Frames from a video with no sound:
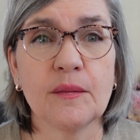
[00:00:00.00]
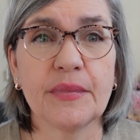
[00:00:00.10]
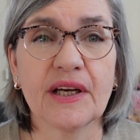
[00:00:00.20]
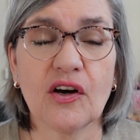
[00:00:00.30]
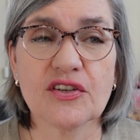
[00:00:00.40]

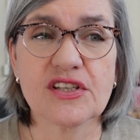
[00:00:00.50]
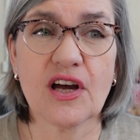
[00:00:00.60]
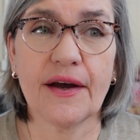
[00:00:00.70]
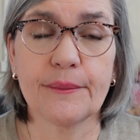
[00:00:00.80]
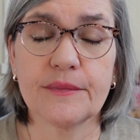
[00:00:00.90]
because
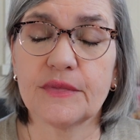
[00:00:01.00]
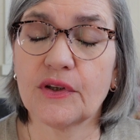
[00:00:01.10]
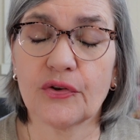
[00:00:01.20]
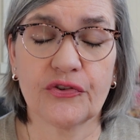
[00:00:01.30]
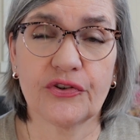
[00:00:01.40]
I'm
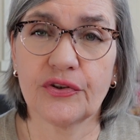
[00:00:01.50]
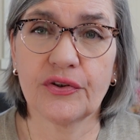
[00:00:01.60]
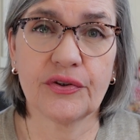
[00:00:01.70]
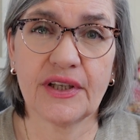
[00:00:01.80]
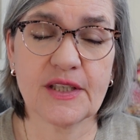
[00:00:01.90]
not
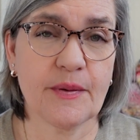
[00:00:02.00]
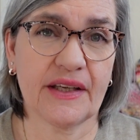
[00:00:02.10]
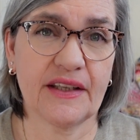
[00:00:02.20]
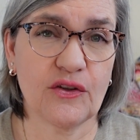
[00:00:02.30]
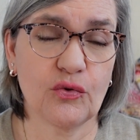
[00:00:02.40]

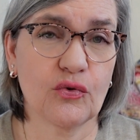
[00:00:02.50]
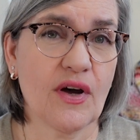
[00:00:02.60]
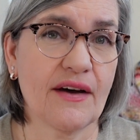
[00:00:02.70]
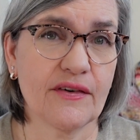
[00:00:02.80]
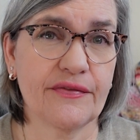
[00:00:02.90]
expecting you to
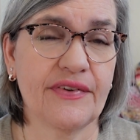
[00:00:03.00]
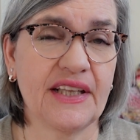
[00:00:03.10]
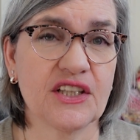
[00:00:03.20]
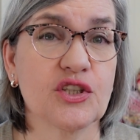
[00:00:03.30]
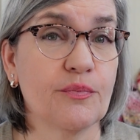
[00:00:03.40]
have a
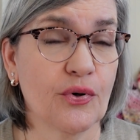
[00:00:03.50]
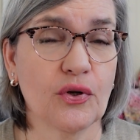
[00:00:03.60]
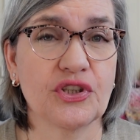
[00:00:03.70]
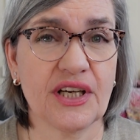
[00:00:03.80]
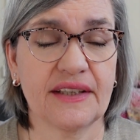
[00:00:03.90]
finished
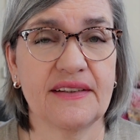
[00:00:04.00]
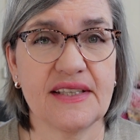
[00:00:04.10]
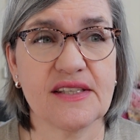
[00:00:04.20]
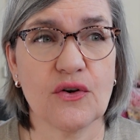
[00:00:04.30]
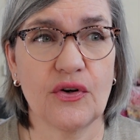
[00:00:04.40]
project
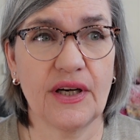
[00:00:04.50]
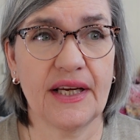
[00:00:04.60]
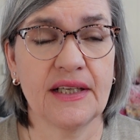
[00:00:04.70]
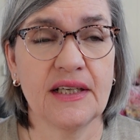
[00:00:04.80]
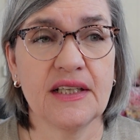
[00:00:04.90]
this
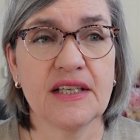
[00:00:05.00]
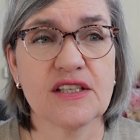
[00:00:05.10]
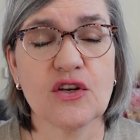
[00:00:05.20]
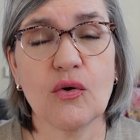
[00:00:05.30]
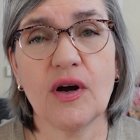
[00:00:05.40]
early.
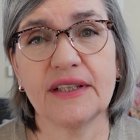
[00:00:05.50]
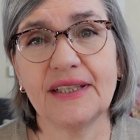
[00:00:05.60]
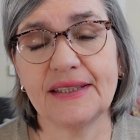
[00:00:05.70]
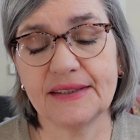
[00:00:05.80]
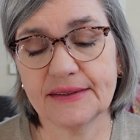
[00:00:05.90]
So I
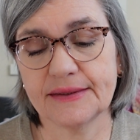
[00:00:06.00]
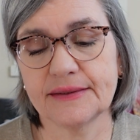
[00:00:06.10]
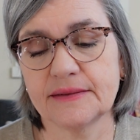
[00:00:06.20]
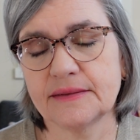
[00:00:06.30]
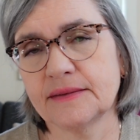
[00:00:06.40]

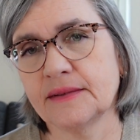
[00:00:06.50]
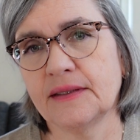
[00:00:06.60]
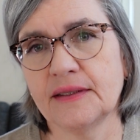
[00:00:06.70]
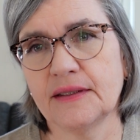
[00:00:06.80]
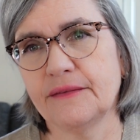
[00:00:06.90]
didn't
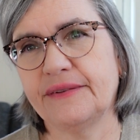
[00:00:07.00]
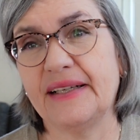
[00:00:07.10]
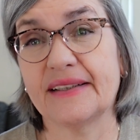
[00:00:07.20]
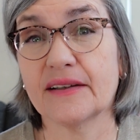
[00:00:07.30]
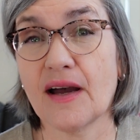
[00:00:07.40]

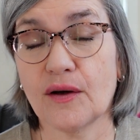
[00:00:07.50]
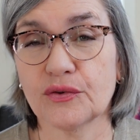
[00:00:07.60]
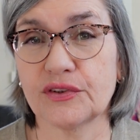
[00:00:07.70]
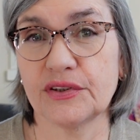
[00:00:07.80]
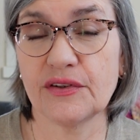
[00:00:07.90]
filter
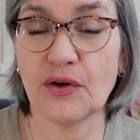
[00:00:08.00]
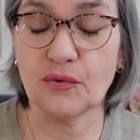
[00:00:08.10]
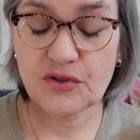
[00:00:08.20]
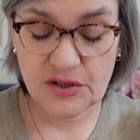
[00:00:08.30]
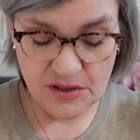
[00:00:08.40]
out
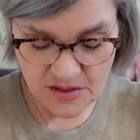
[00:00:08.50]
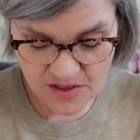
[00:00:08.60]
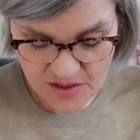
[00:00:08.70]
those